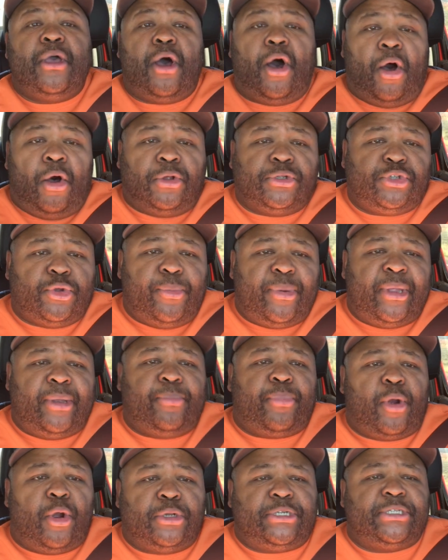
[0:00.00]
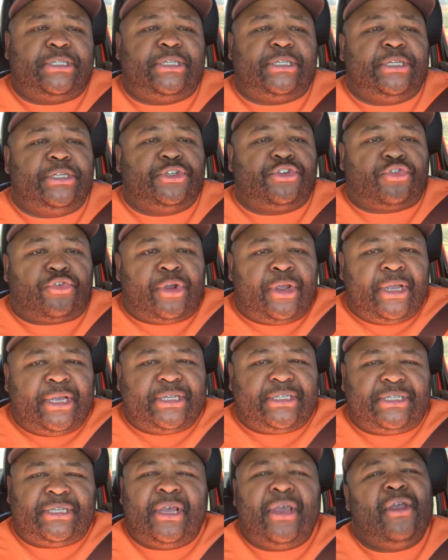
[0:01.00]
Also been purchasing
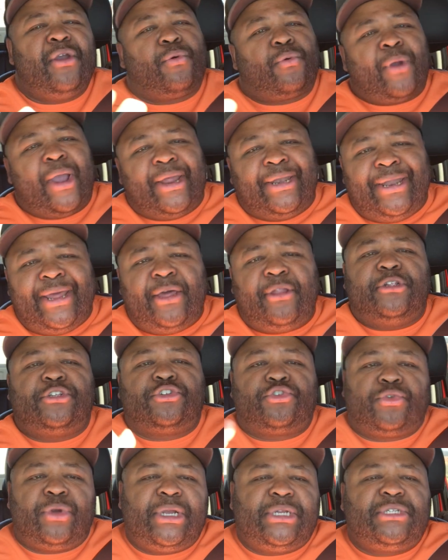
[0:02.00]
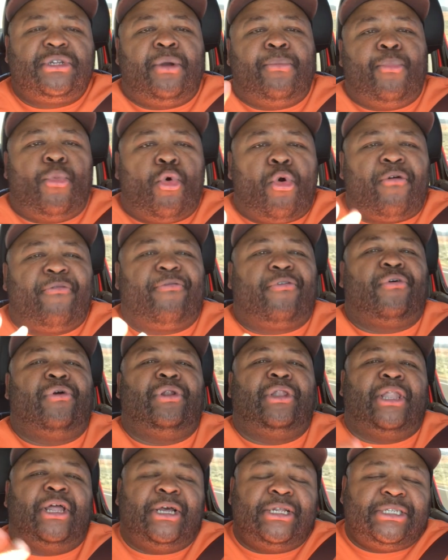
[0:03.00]
drinks. Right now the drinks are more for
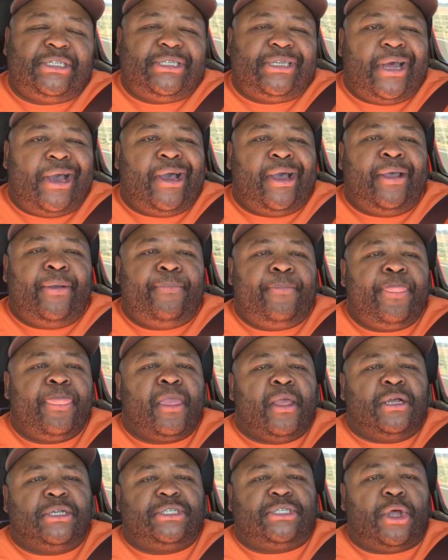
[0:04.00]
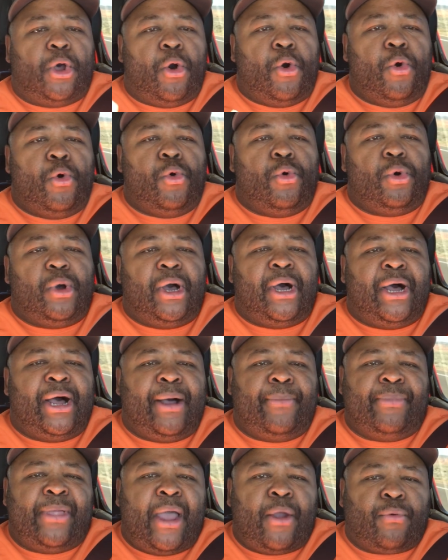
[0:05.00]
lunchtime, so
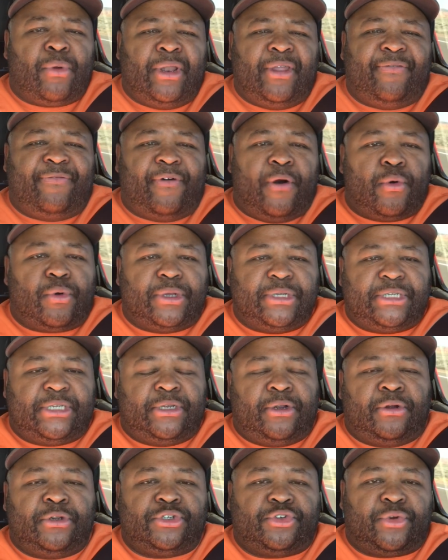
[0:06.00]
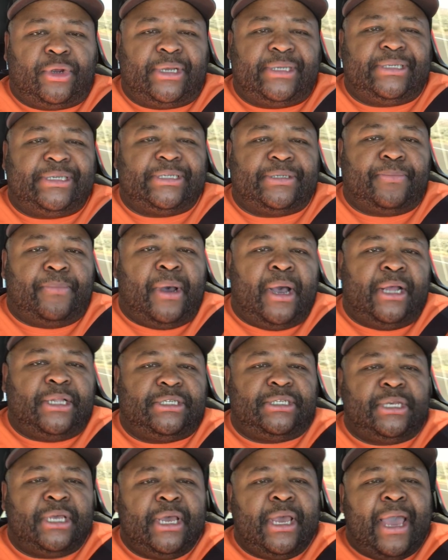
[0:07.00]
I'm not really focusing on drinks as
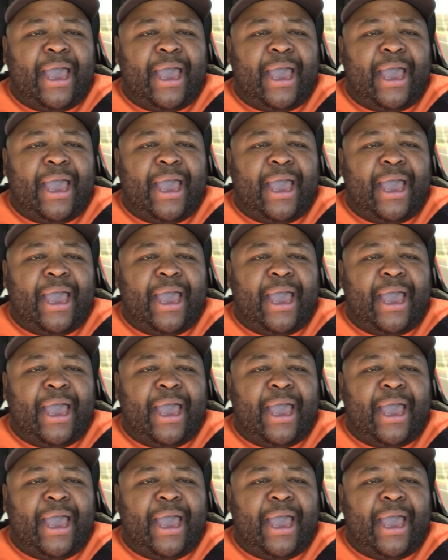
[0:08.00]
much.